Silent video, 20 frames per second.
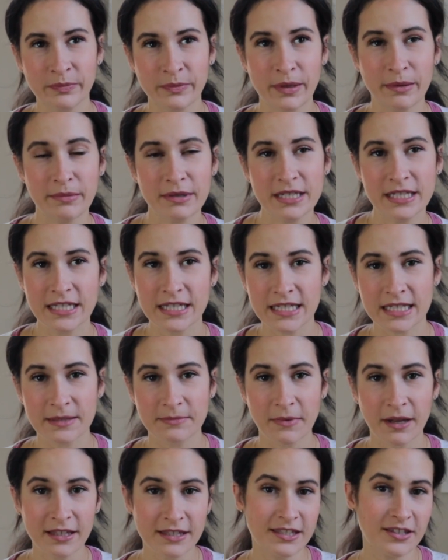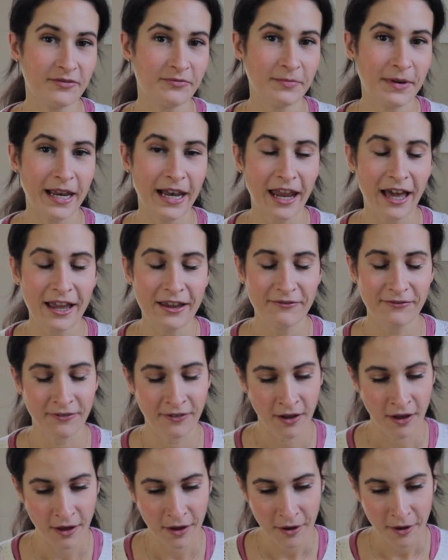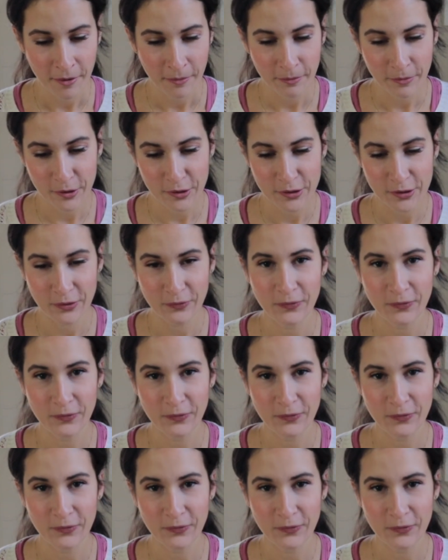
maybe 6 months of my life. Most